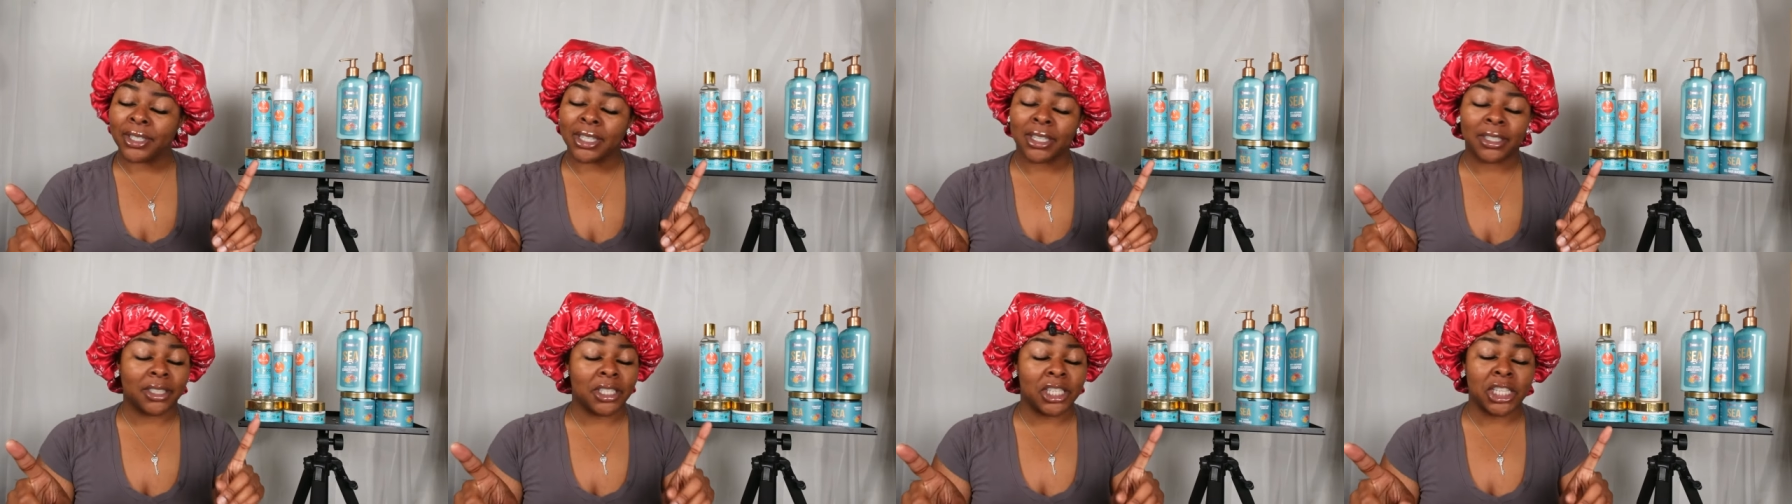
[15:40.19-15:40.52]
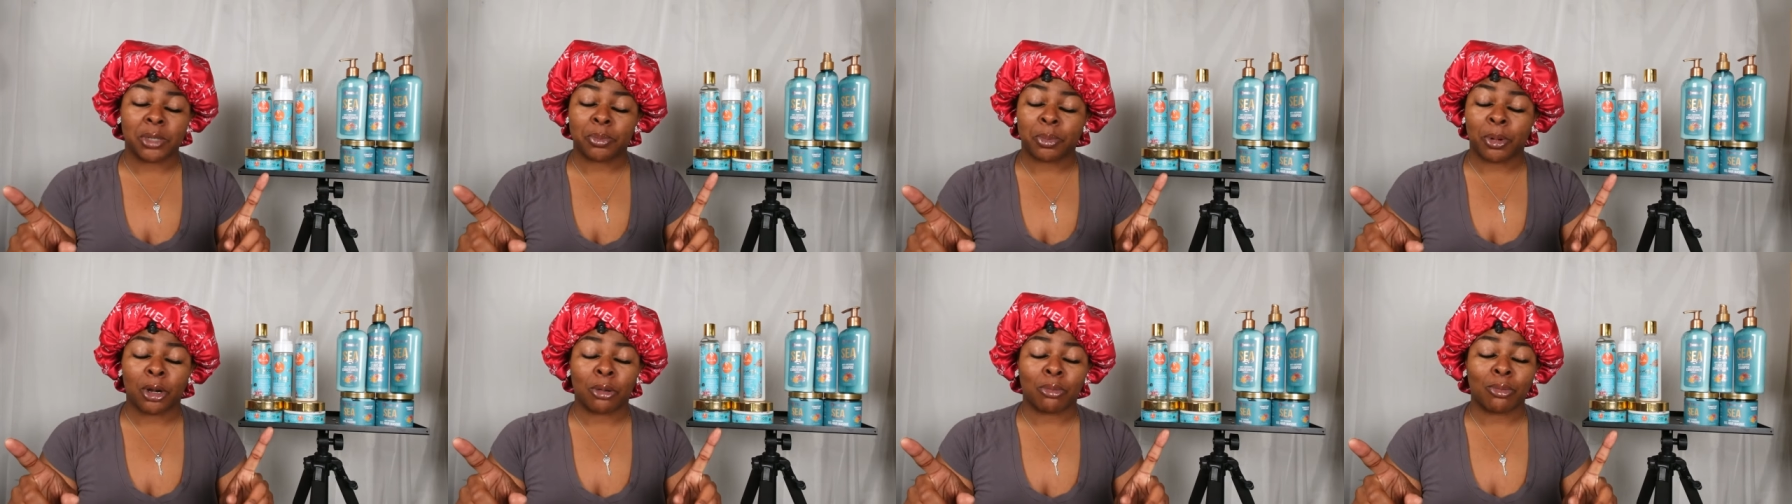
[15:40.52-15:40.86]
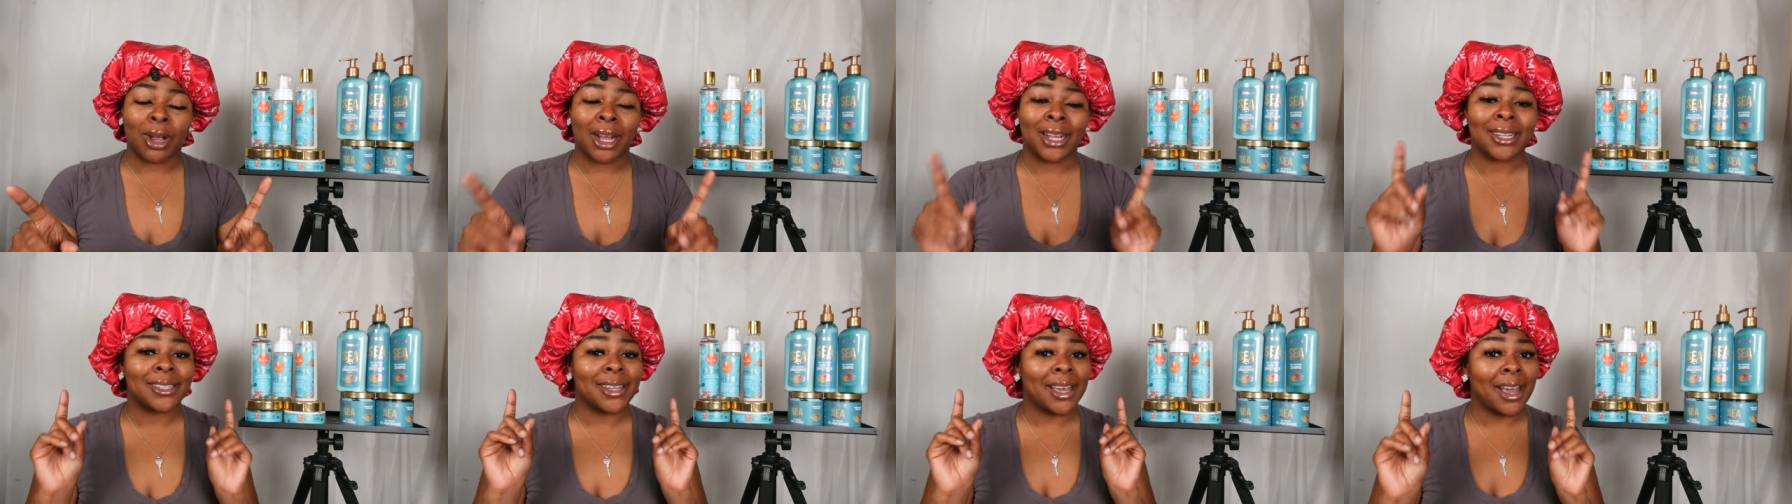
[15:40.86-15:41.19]
to get these perm
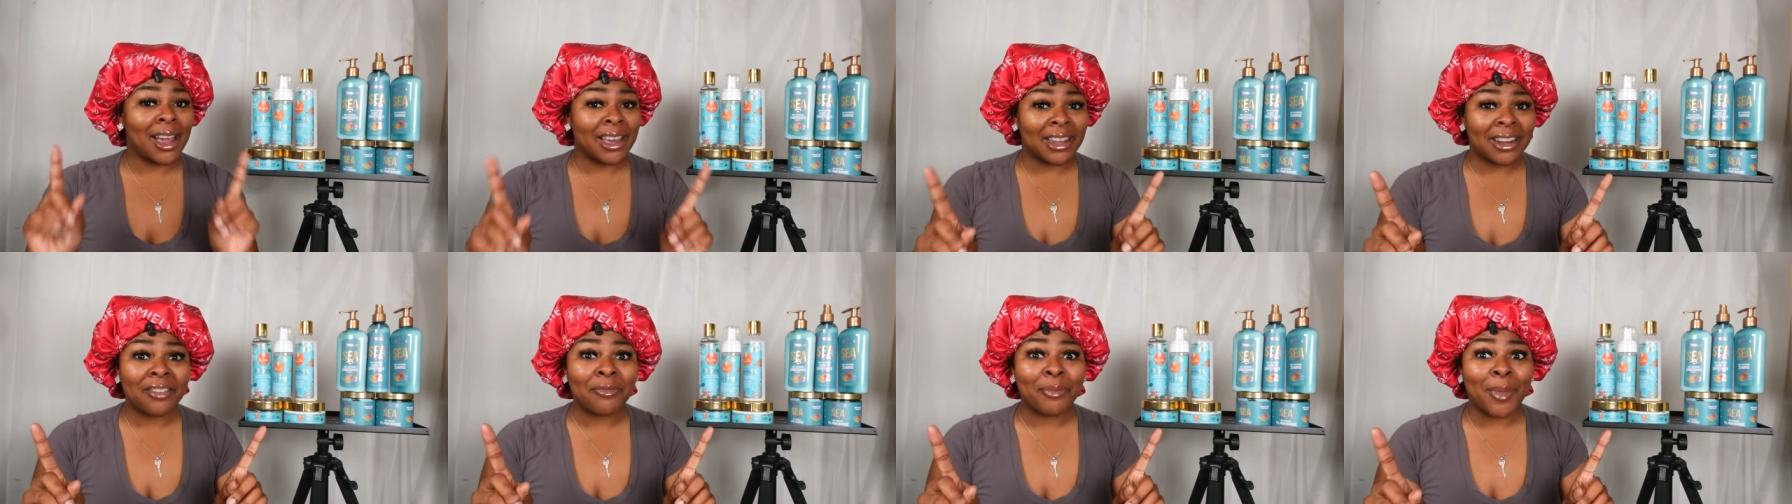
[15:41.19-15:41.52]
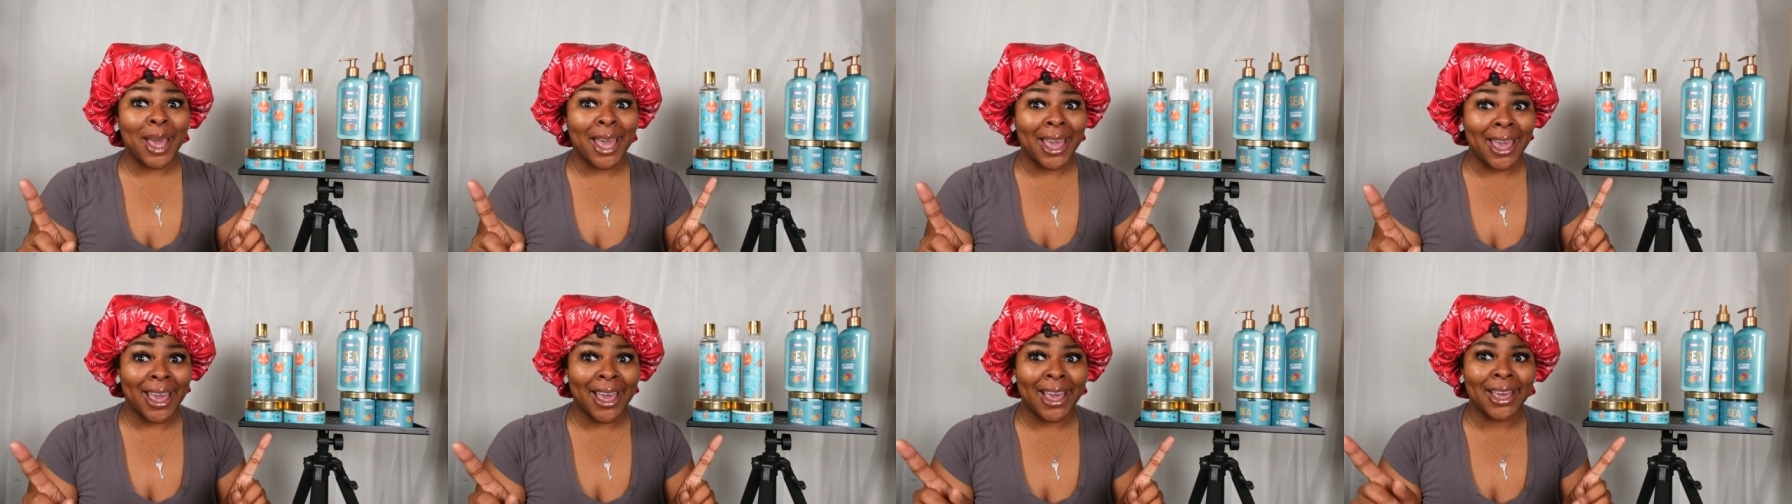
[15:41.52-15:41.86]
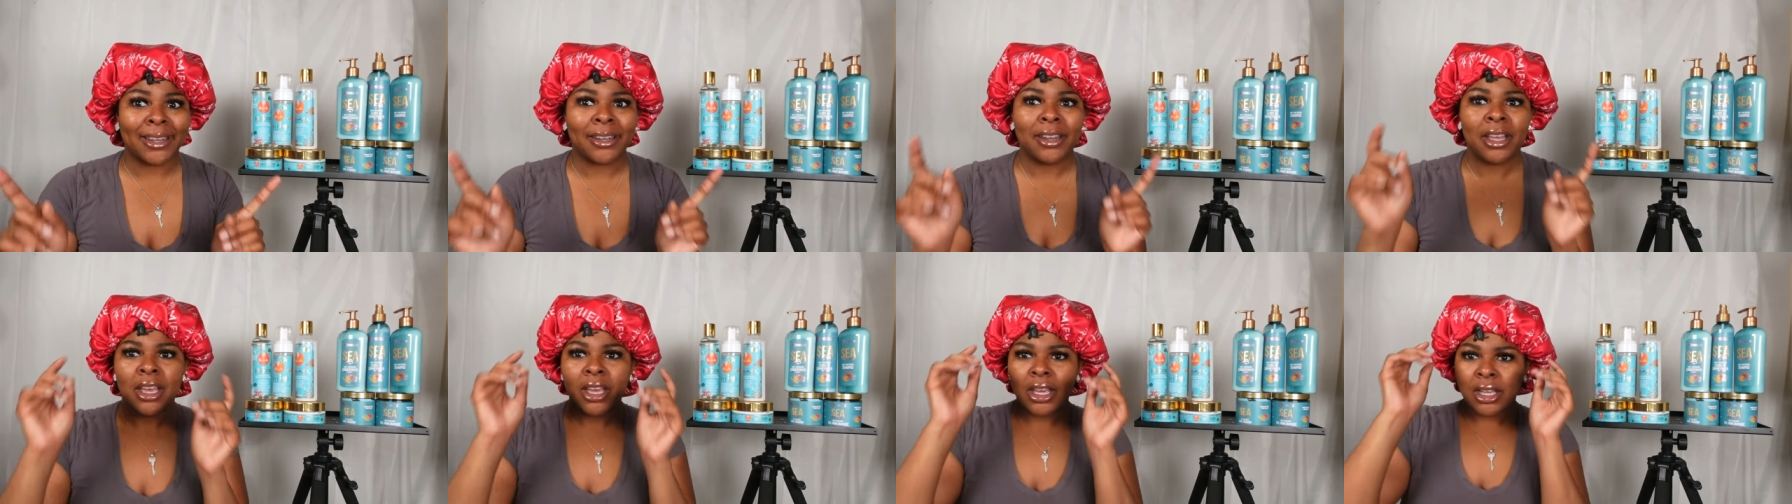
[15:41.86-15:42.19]
rods out of my
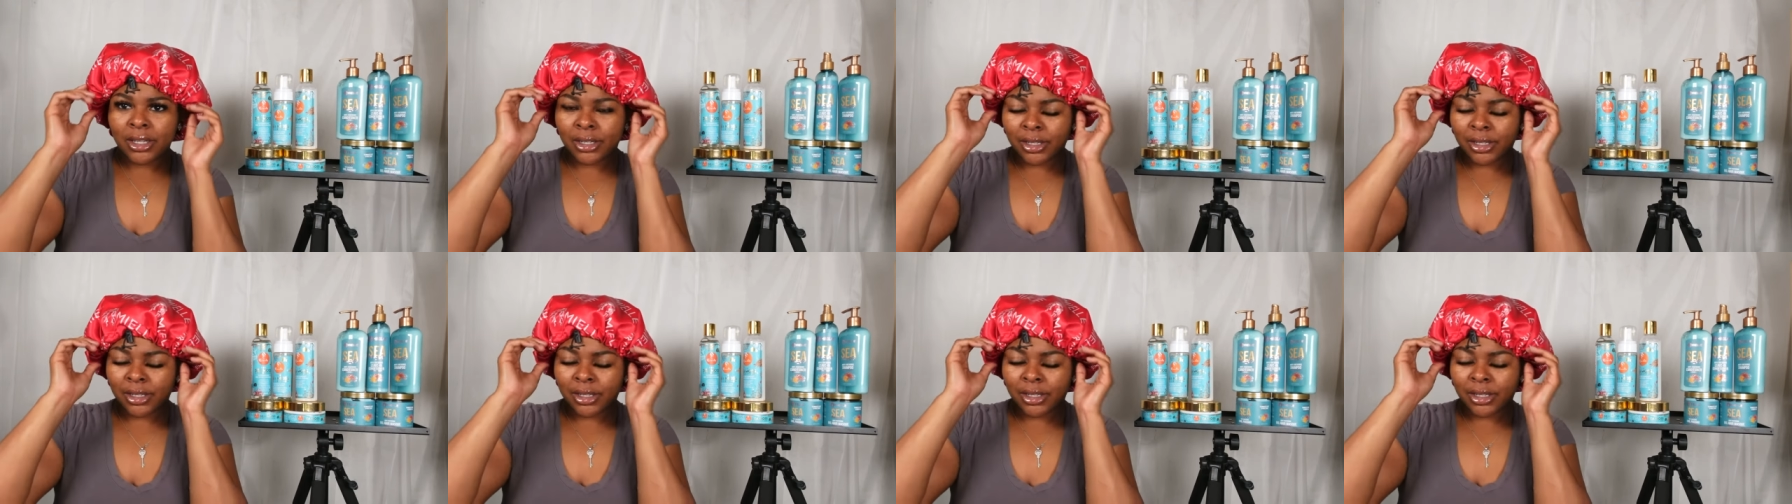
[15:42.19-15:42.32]
head.